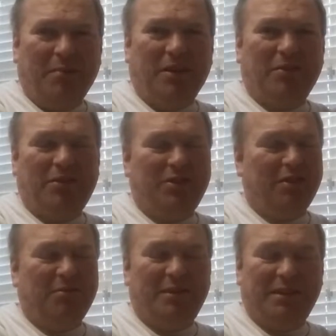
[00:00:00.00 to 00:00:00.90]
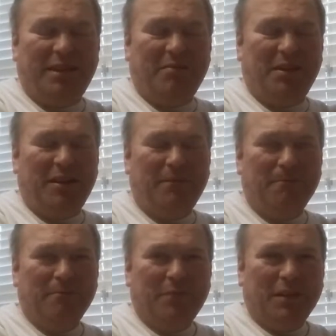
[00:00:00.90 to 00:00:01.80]
mother used to always say to me,
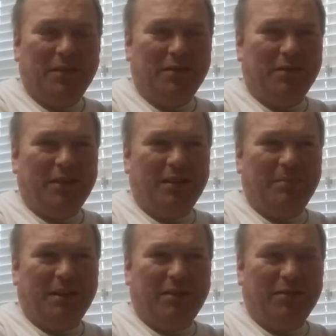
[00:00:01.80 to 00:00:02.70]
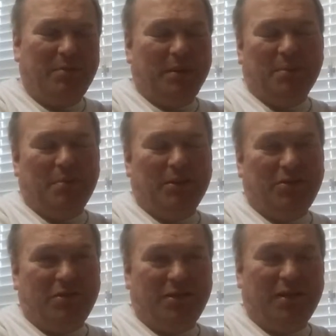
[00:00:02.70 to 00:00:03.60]
think about other people
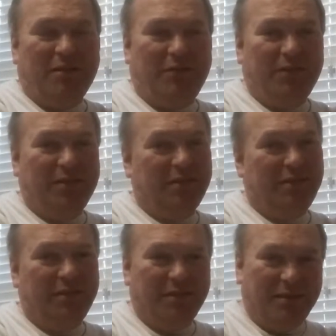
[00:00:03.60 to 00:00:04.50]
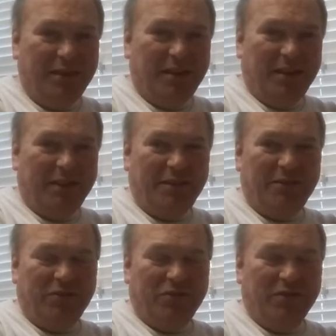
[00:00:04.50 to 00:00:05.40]
but yourself. And
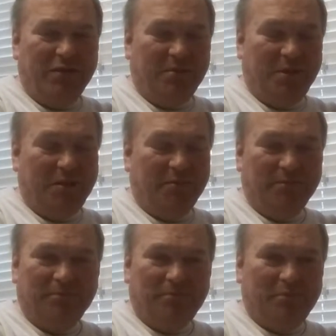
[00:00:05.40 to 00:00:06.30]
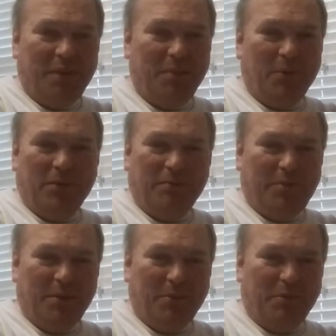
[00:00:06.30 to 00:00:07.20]
it's true. I mean, people
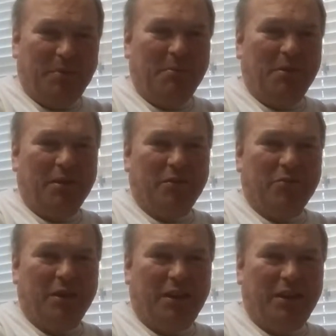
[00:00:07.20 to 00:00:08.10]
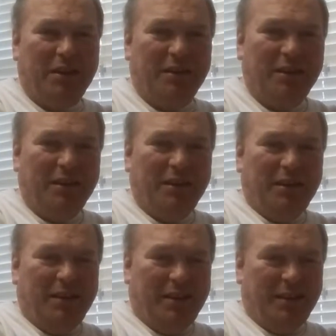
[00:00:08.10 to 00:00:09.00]
get greedy,
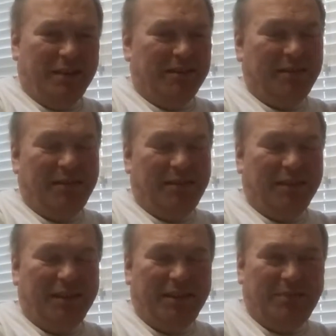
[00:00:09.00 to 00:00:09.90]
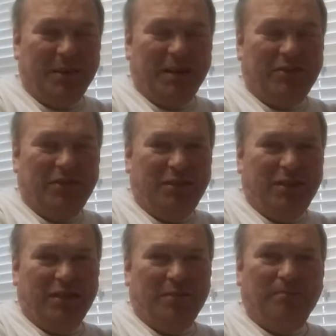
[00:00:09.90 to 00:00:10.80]
and it ties back to the